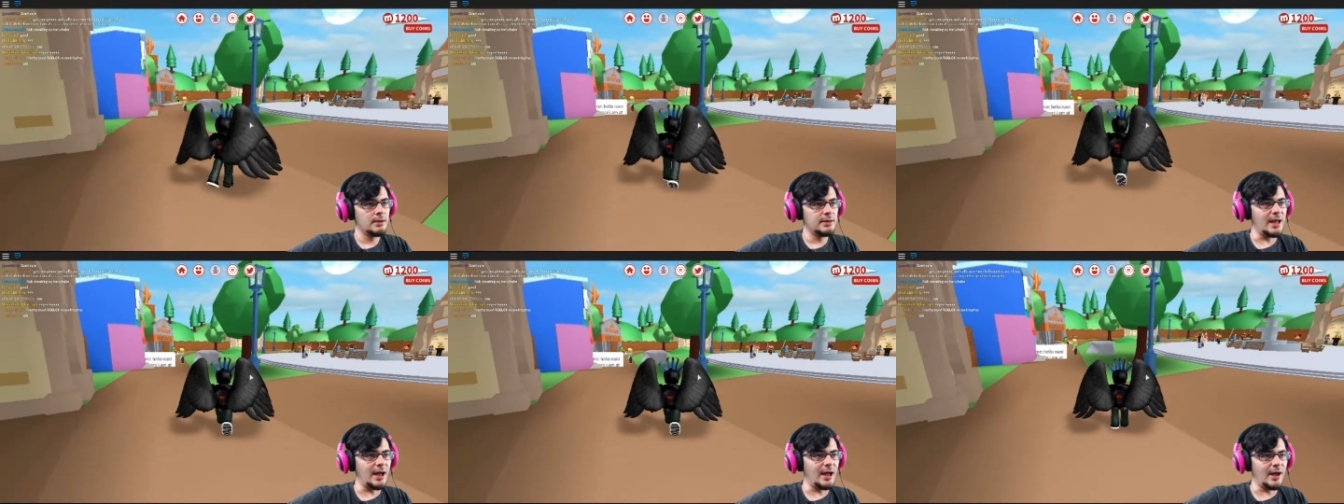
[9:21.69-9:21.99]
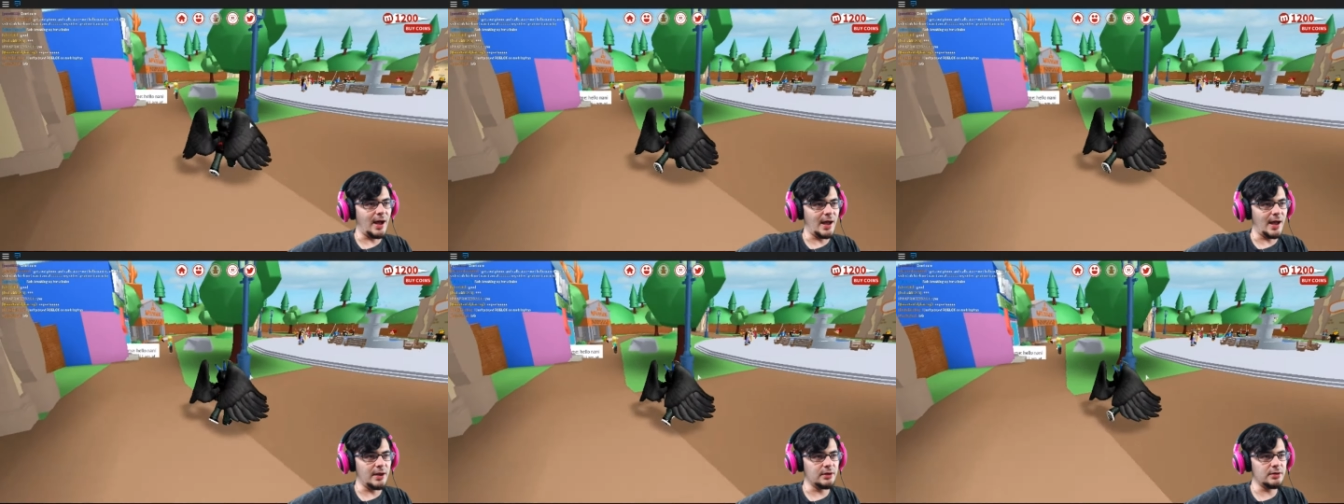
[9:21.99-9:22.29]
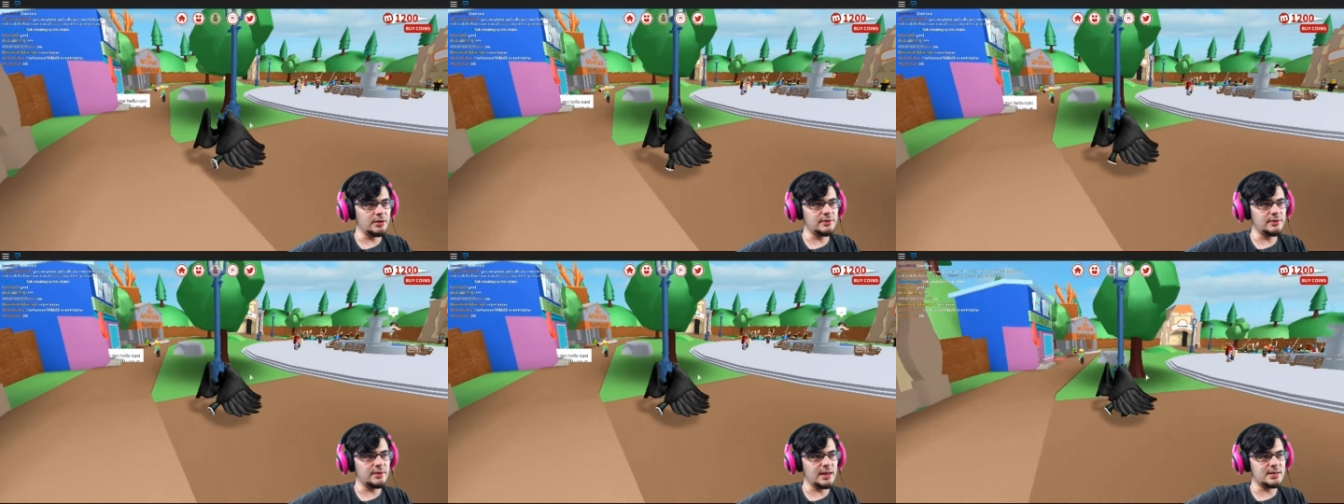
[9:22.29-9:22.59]
Now I
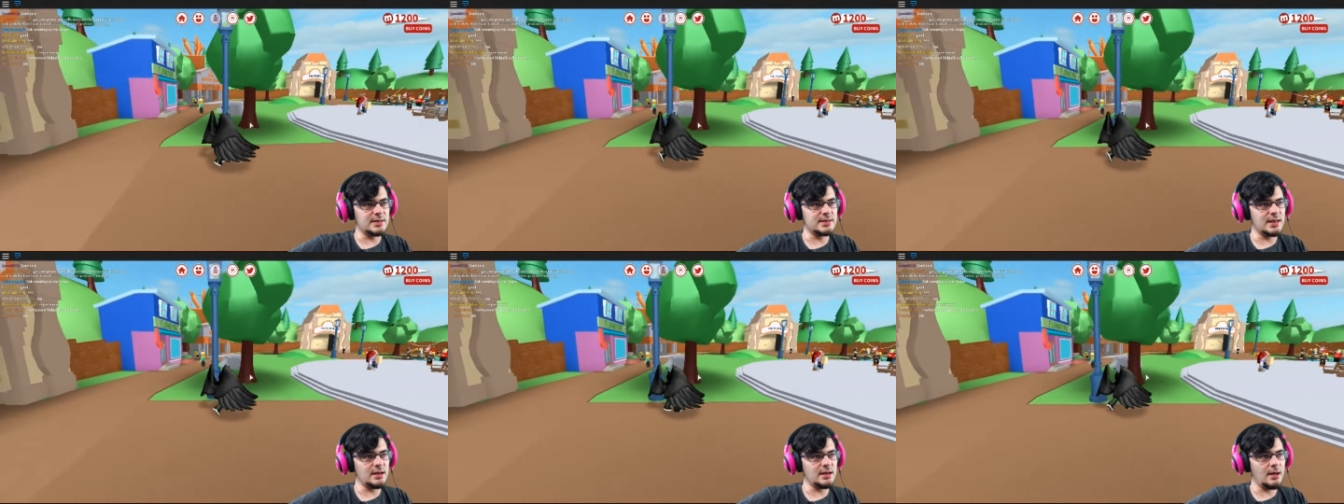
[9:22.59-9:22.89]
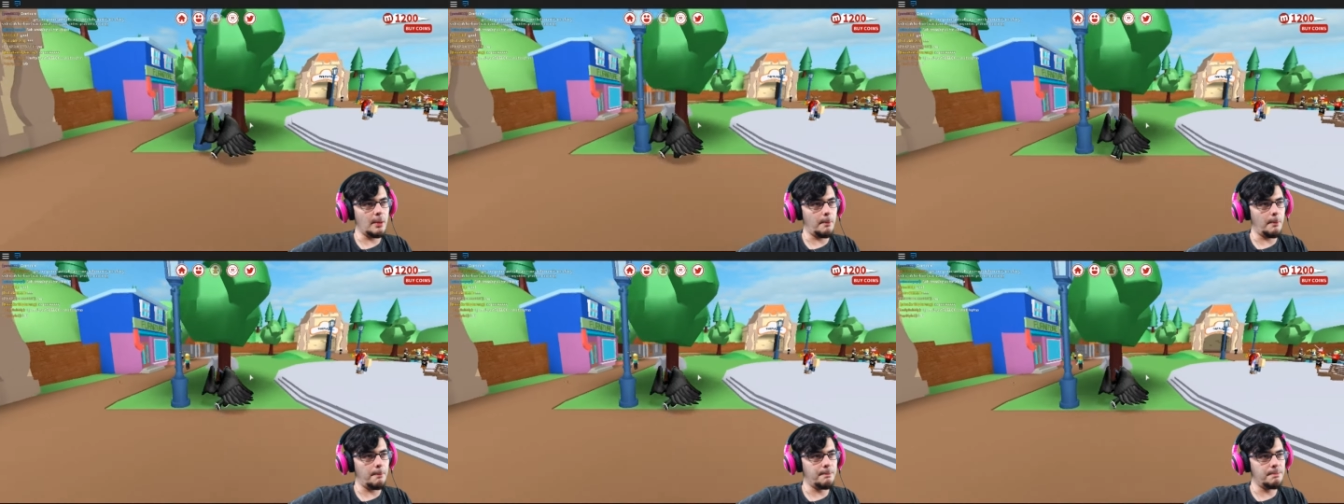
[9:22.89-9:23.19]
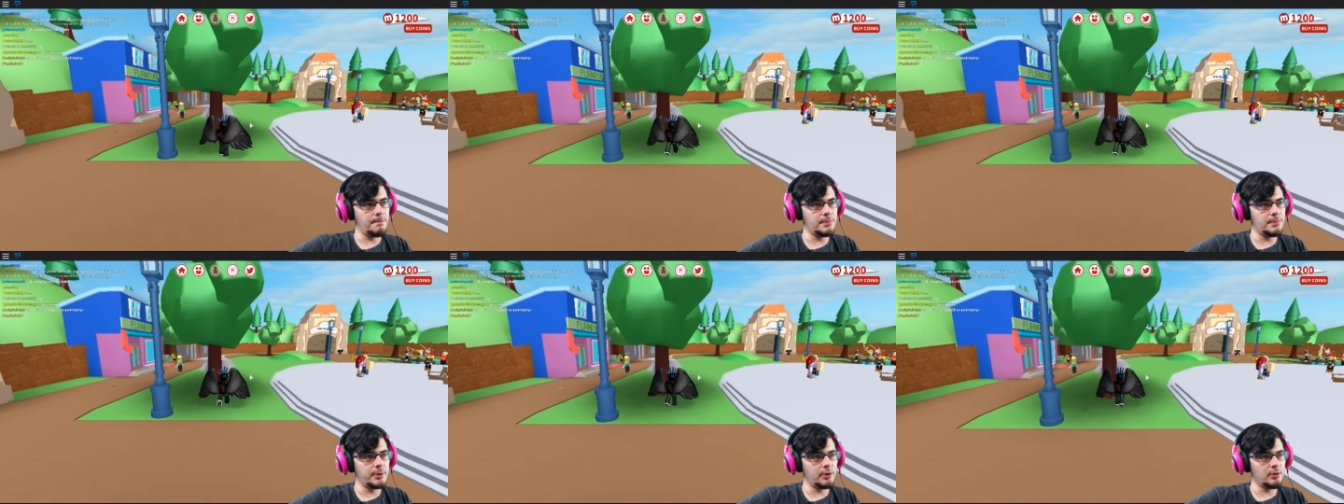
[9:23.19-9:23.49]
heard they said uh,
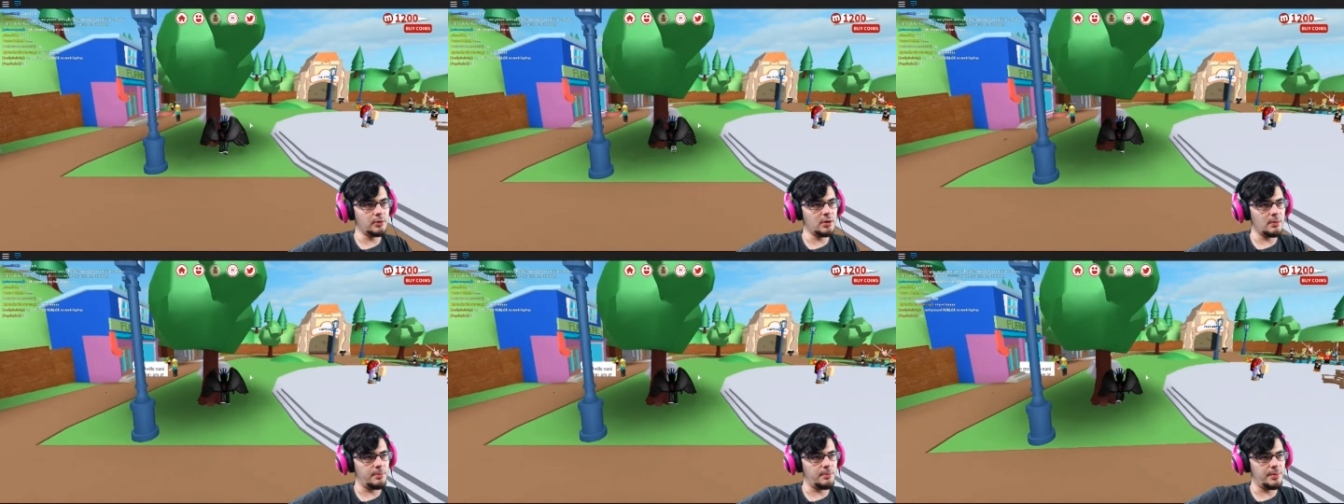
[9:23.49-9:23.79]
go to the